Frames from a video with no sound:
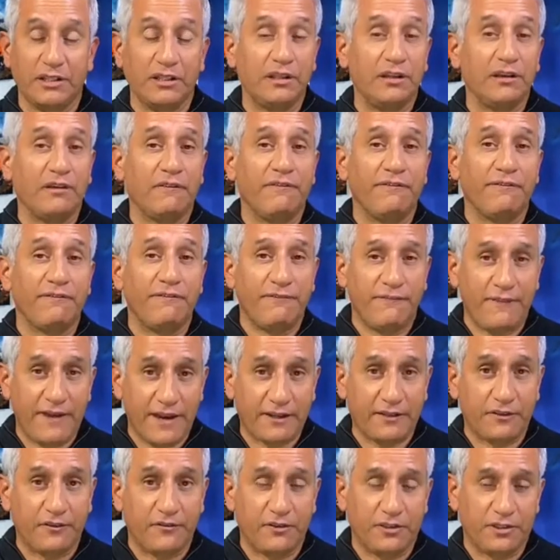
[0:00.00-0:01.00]
the
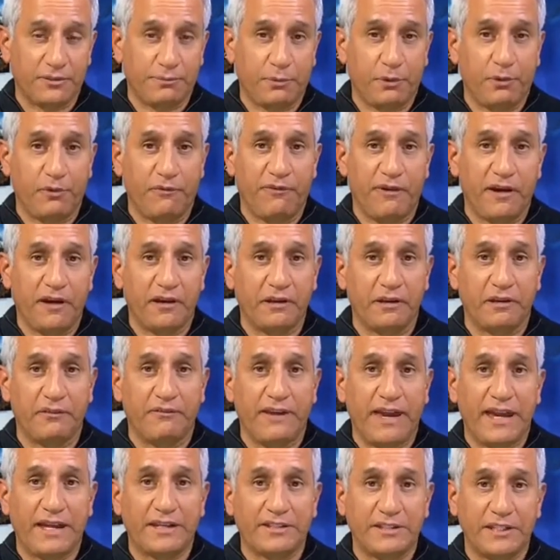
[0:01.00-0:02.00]
effectiveness profile of the
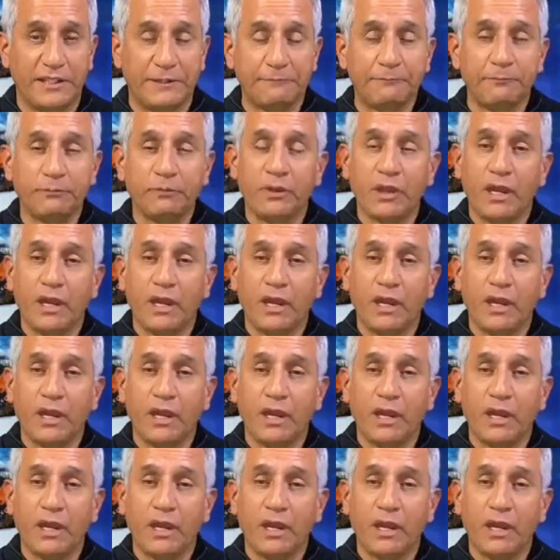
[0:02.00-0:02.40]
vaccine,